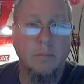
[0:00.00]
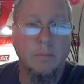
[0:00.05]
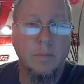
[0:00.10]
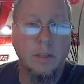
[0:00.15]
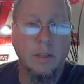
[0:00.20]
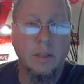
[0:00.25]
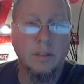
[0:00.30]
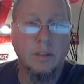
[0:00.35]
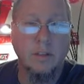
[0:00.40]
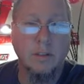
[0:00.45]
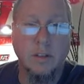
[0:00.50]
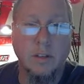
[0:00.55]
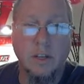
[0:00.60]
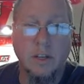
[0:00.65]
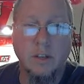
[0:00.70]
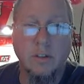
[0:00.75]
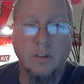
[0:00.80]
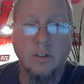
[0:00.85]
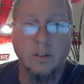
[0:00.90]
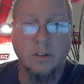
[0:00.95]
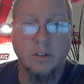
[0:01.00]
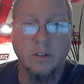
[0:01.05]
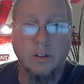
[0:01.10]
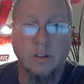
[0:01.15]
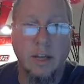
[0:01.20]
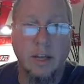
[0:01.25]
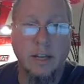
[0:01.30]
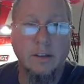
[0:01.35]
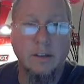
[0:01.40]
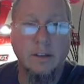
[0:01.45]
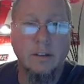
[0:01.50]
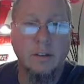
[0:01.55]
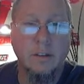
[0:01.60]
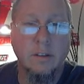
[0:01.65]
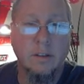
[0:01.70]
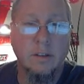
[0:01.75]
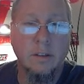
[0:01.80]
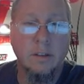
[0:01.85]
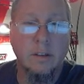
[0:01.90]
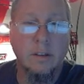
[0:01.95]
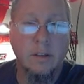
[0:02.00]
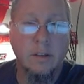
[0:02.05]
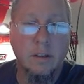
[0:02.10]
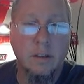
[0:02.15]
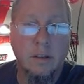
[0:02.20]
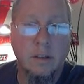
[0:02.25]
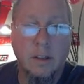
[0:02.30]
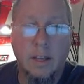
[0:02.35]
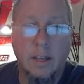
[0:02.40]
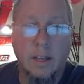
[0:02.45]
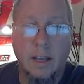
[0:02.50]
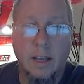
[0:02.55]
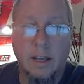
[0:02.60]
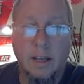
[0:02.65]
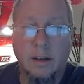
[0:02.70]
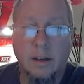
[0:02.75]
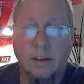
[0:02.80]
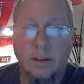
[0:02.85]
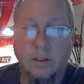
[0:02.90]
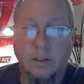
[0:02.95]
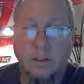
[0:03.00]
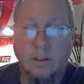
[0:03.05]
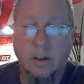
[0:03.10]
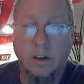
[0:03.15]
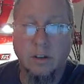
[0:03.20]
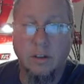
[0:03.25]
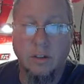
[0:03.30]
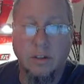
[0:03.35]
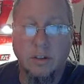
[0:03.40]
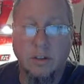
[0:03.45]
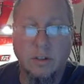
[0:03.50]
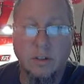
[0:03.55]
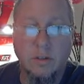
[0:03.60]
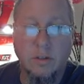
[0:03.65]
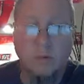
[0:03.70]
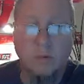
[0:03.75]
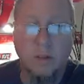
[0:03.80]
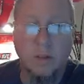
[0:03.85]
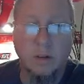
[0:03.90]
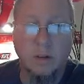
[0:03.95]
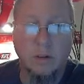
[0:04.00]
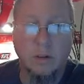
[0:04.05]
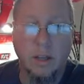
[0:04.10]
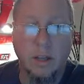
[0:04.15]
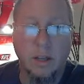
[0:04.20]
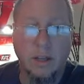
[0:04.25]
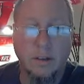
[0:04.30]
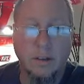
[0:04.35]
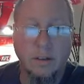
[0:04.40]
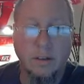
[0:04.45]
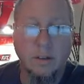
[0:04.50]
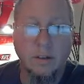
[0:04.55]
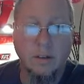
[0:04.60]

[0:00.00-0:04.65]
is an internal light, and it is called the Studio Light.